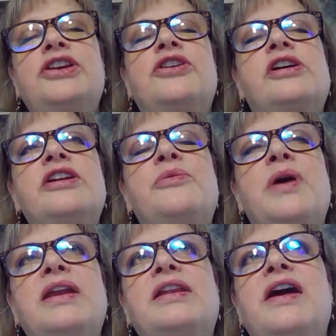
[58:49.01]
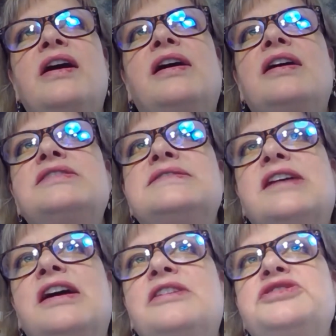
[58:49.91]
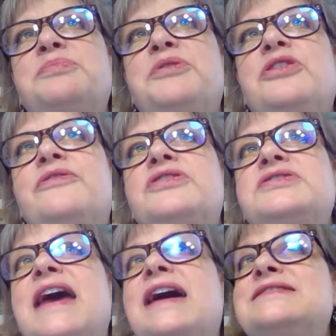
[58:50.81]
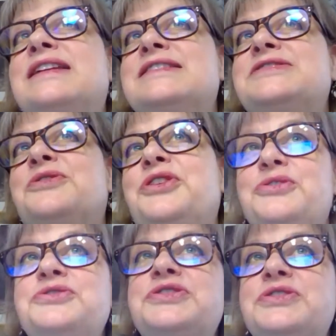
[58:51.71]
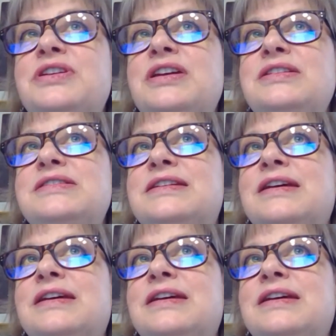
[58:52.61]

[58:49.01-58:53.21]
you're going to want to log on to ScholarshipUniverse as an SOU student